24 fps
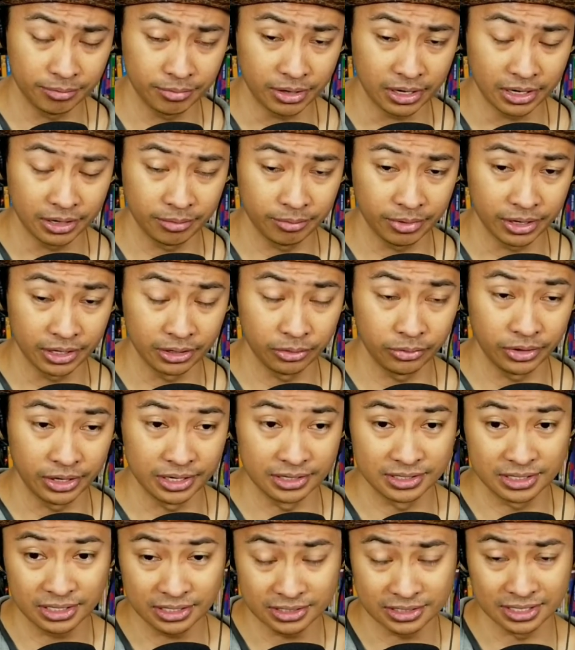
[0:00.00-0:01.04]
by, by the way,
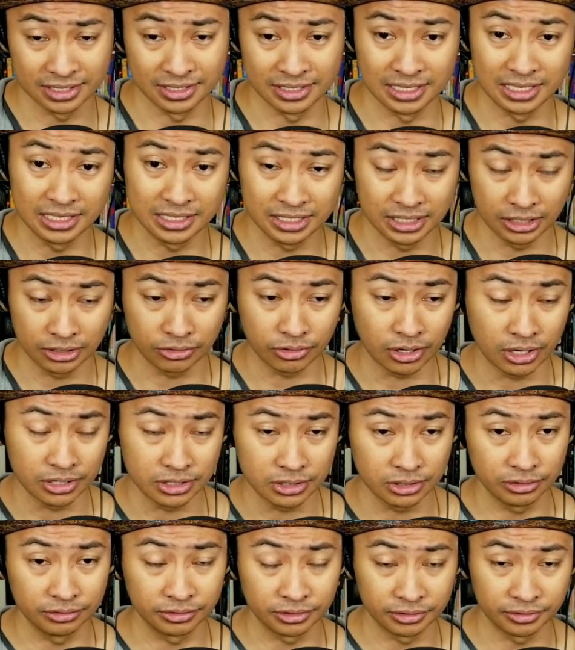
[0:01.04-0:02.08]
is there's a D C
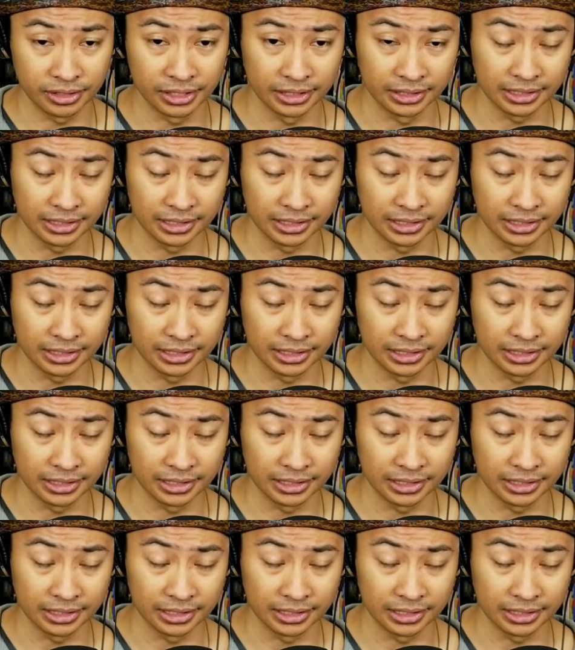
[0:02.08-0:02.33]
crossover right